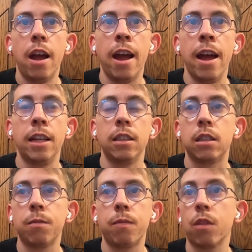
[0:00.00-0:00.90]
And
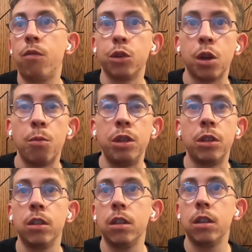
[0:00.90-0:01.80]
for some
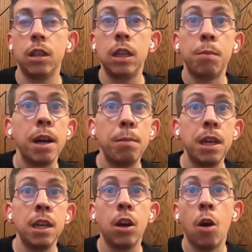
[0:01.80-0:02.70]
reason, it might
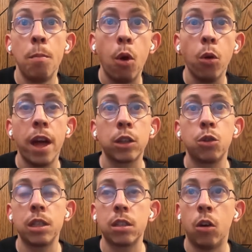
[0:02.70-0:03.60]
be a blonde
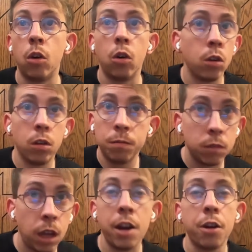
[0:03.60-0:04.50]
actress or
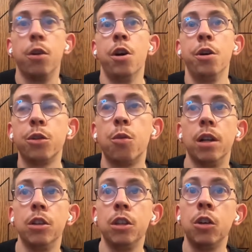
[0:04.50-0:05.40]
I don't know, another
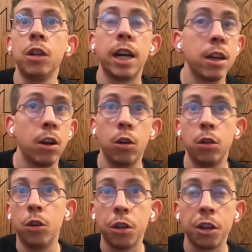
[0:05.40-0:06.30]
one, a young guy or
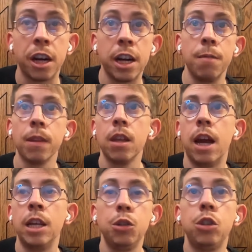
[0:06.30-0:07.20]
an older guy,
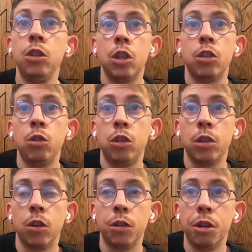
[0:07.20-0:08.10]
and you
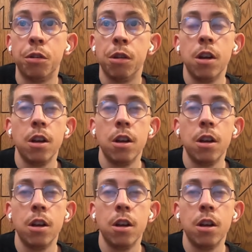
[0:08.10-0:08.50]
just don't know.